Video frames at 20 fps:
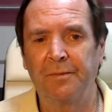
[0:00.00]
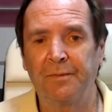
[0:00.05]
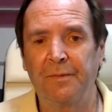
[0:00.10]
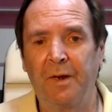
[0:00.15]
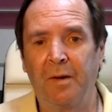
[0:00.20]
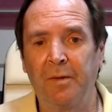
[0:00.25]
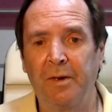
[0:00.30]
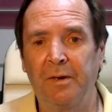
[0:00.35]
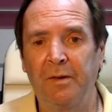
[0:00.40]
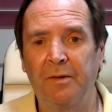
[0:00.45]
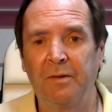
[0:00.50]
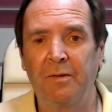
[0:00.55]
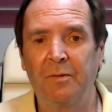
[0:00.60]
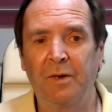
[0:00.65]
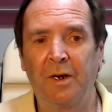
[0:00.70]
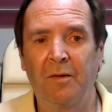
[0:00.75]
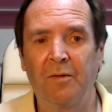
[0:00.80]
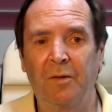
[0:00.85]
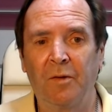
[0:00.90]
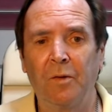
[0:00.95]
I mean, we
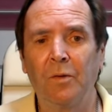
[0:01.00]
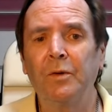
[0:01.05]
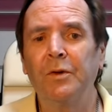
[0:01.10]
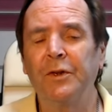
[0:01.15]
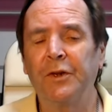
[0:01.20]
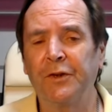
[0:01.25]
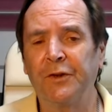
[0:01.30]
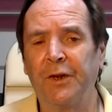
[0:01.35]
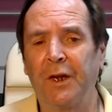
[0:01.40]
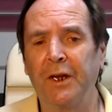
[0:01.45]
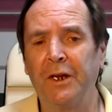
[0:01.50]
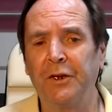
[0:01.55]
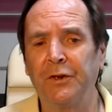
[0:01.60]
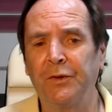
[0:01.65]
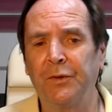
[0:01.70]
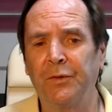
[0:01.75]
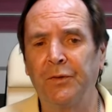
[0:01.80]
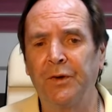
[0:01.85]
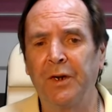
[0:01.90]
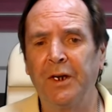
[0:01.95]
have our own designs
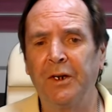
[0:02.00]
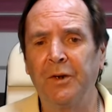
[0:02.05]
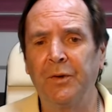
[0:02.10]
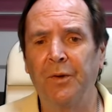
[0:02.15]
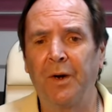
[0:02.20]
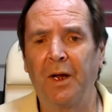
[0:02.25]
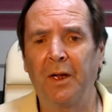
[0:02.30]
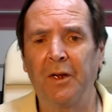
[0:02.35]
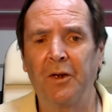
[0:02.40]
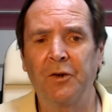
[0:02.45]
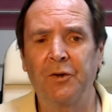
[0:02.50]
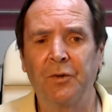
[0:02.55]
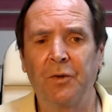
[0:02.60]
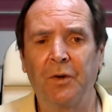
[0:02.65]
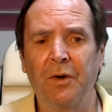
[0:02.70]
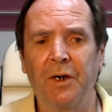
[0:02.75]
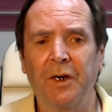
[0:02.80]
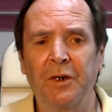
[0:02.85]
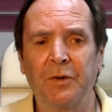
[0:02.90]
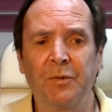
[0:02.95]
of radio
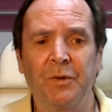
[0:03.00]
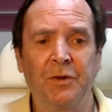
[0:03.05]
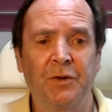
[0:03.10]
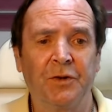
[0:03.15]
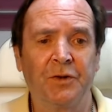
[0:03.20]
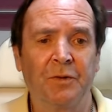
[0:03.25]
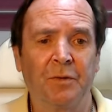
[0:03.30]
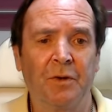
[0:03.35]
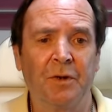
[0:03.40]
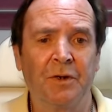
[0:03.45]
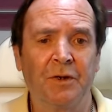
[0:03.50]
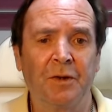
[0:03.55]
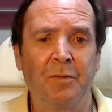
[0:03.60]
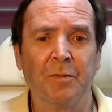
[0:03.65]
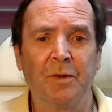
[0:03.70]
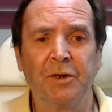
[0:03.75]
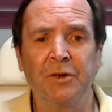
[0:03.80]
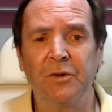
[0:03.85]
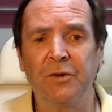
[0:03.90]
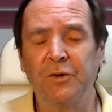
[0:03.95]
electronics, which
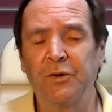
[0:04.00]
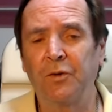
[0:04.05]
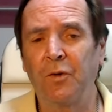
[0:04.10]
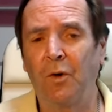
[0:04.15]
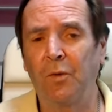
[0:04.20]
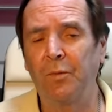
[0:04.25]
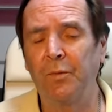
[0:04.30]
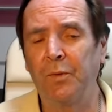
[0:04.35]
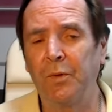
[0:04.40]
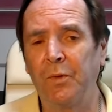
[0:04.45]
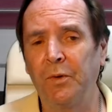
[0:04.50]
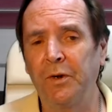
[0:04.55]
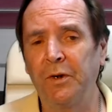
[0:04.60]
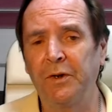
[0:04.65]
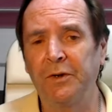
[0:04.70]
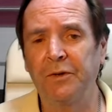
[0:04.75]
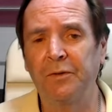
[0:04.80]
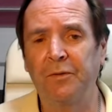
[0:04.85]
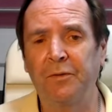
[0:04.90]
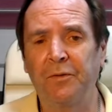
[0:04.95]
simply use components
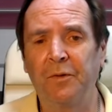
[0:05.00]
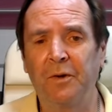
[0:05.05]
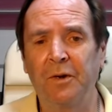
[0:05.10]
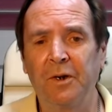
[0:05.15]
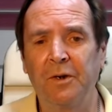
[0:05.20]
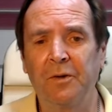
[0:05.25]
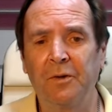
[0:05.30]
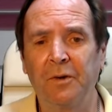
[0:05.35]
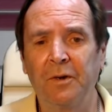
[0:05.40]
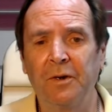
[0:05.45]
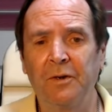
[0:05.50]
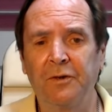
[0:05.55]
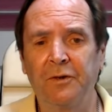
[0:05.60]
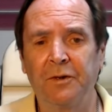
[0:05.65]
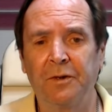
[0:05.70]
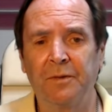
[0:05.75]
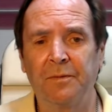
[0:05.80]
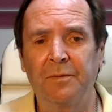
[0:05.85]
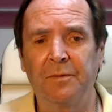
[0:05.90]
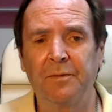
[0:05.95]
of foreign origin.